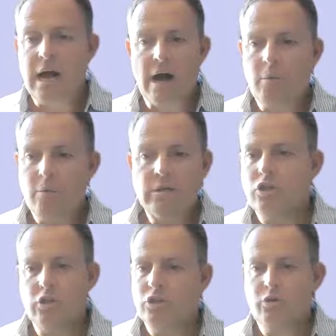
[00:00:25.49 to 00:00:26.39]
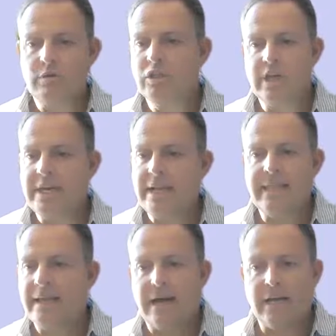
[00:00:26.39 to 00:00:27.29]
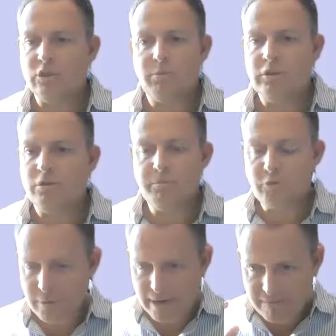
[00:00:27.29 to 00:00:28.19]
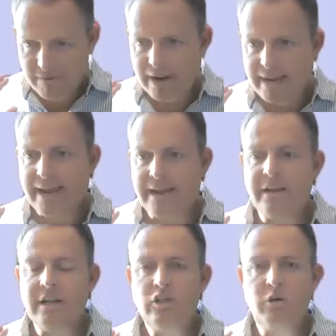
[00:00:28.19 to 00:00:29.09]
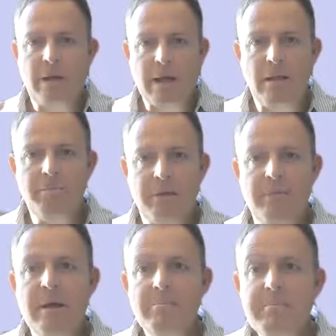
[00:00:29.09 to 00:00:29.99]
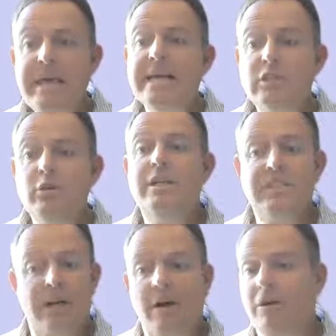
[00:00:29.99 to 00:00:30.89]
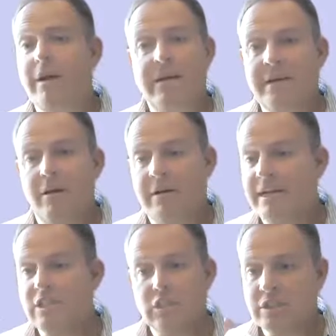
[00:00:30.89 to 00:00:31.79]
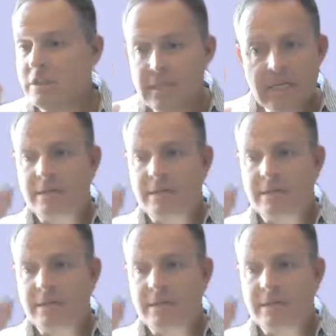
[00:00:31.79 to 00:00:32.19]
I want to retain, and I just want to do whatever I can to help them be as good as they are right now and just